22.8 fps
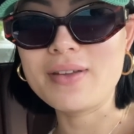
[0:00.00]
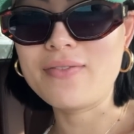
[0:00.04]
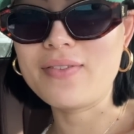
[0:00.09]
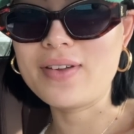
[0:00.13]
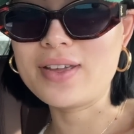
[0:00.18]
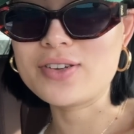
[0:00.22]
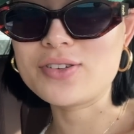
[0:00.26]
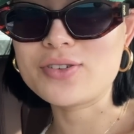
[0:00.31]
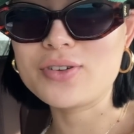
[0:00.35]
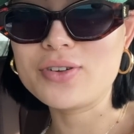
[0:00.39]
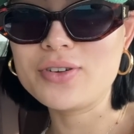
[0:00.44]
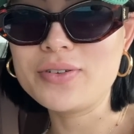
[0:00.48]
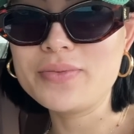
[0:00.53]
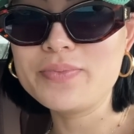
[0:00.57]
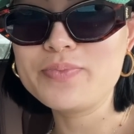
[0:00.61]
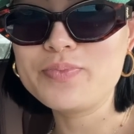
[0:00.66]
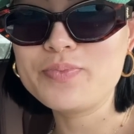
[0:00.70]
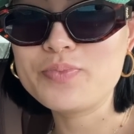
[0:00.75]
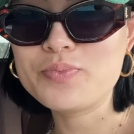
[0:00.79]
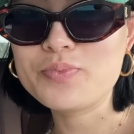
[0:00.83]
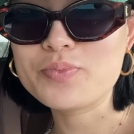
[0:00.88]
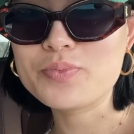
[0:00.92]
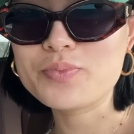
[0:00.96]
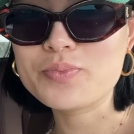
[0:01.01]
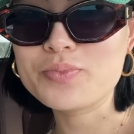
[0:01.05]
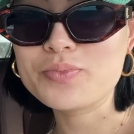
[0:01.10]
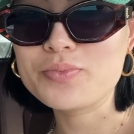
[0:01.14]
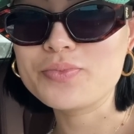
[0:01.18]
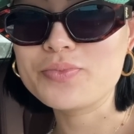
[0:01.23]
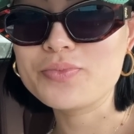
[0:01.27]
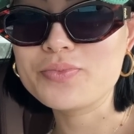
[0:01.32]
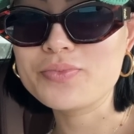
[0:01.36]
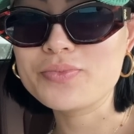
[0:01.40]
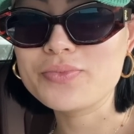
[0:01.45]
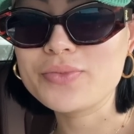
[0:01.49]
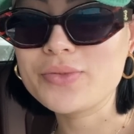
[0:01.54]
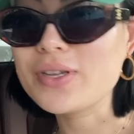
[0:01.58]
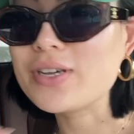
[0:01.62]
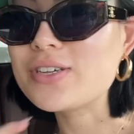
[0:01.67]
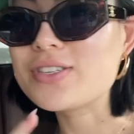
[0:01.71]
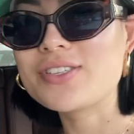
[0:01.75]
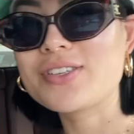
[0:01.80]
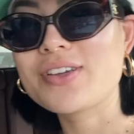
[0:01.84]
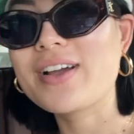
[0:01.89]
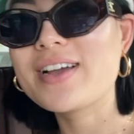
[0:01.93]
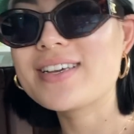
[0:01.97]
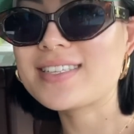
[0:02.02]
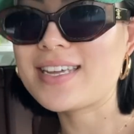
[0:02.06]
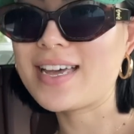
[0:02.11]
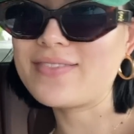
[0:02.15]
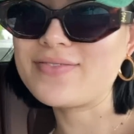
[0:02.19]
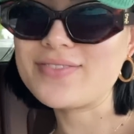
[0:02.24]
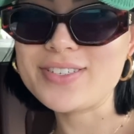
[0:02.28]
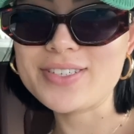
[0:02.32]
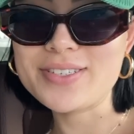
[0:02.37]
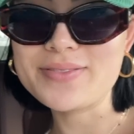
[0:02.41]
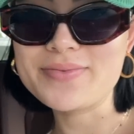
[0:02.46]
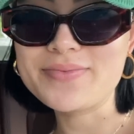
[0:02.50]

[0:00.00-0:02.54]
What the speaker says: facial. So I'll see you guys after.